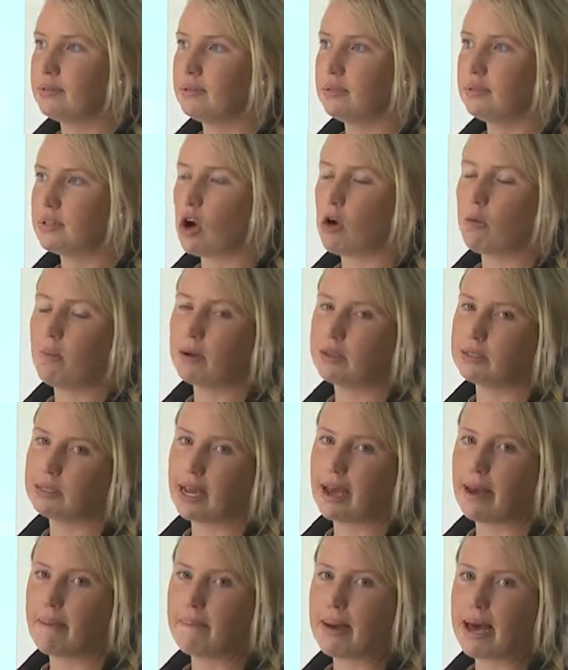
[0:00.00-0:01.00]
compost,
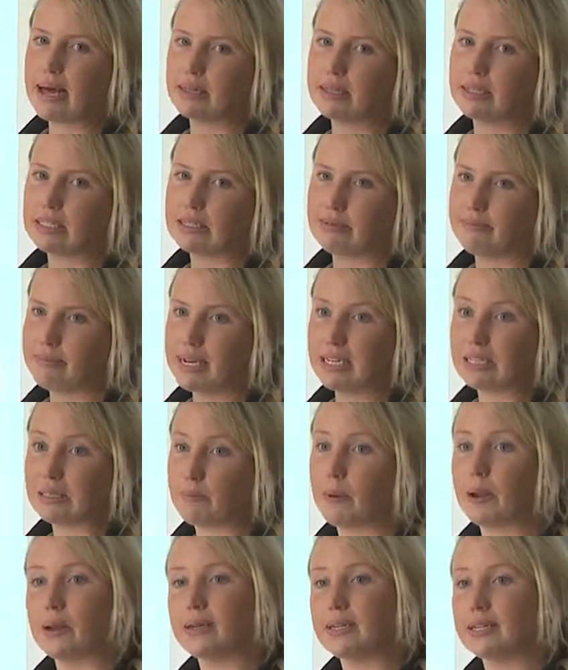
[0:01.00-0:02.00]
like a balanced mix,
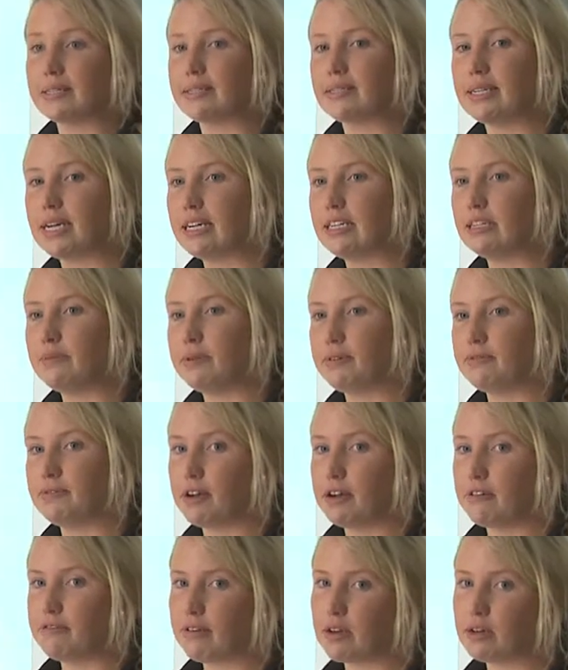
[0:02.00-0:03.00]
but it doesn't tend to be
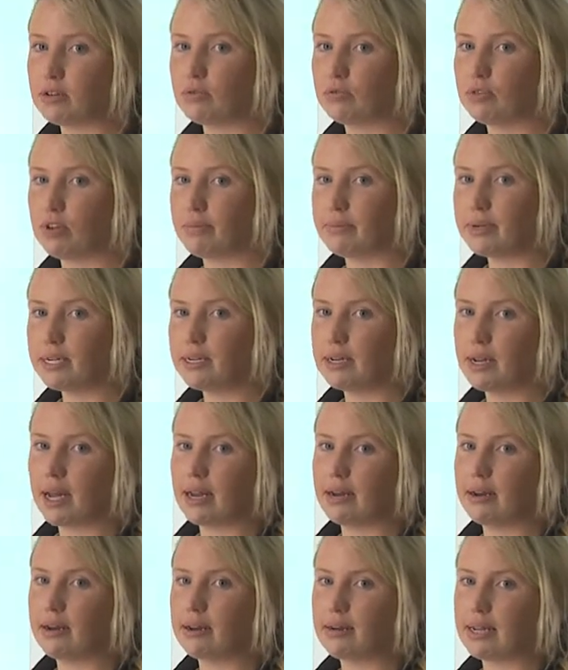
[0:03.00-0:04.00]
very fungal dominant,
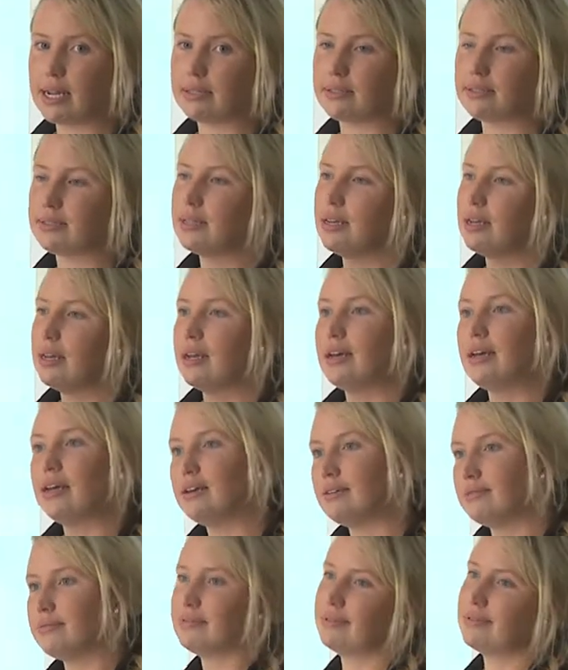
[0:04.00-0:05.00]
and
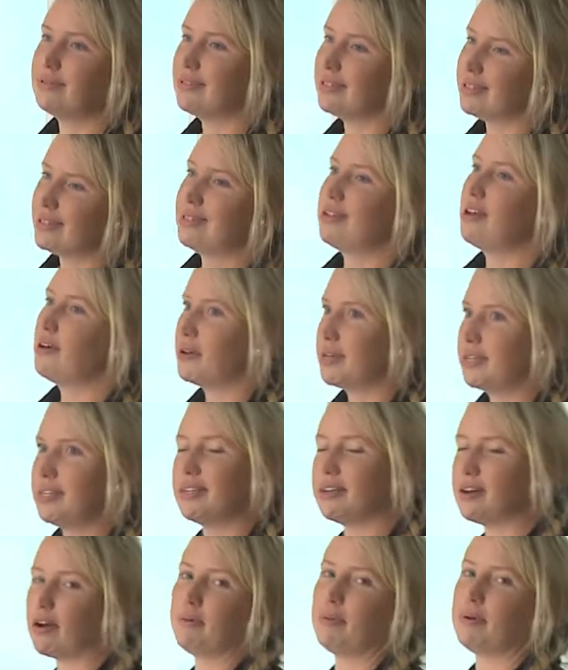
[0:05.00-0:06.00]
this is going
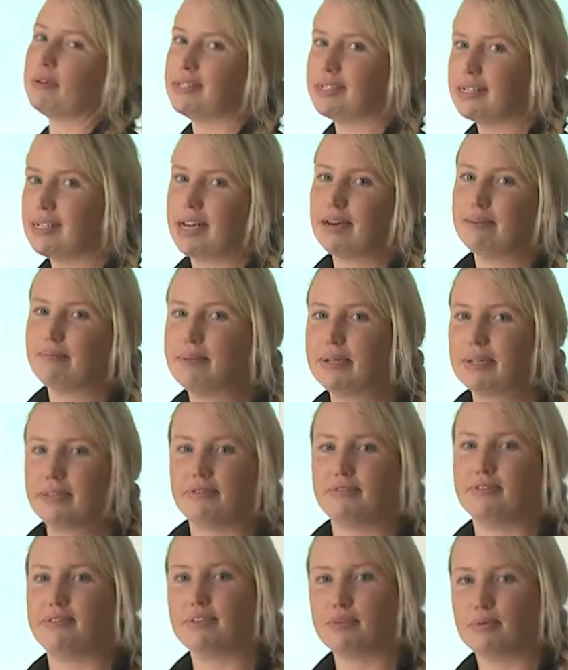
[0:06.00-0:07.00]
into composting now, a bit
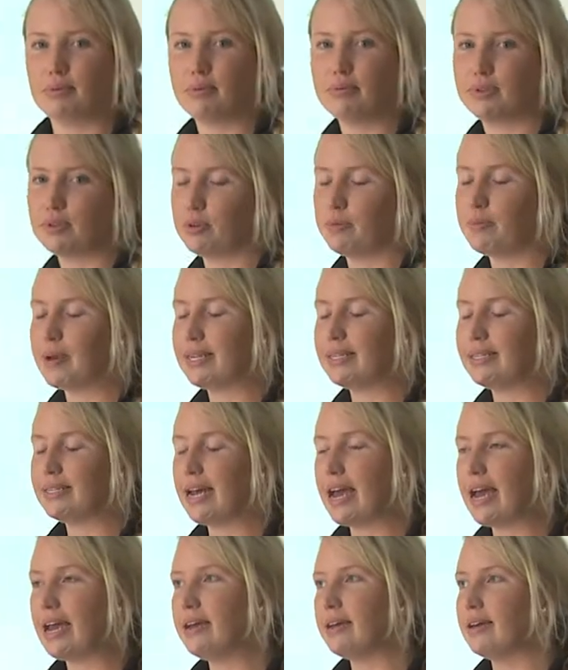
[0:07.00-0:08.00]
different to what we're talking about
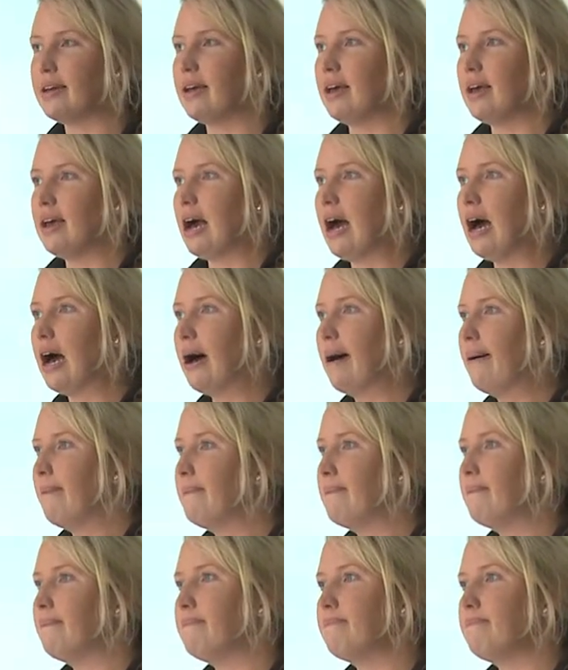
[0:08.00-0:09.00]
today.
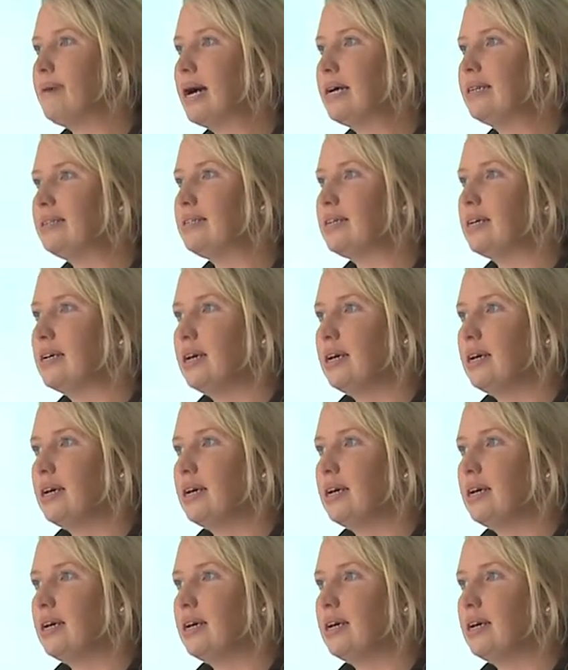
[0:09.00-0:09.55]
But